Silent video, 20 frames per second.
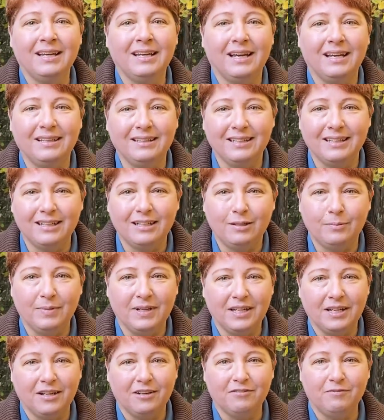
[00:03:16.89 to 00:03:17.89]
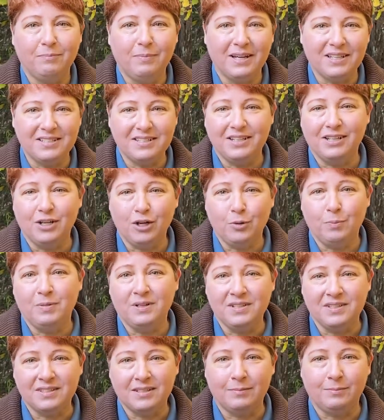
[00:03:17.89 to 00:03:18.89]
a little bit of busting
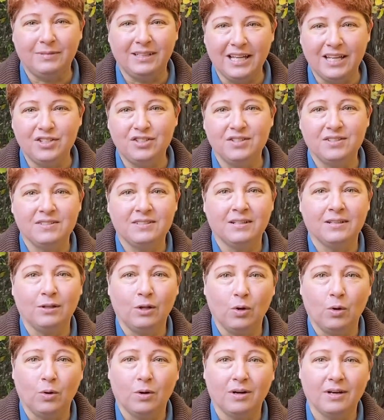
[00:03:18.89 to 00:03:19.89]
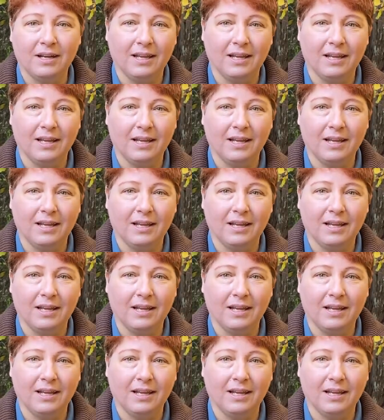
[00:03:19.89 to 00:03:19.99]
open some legends and lore,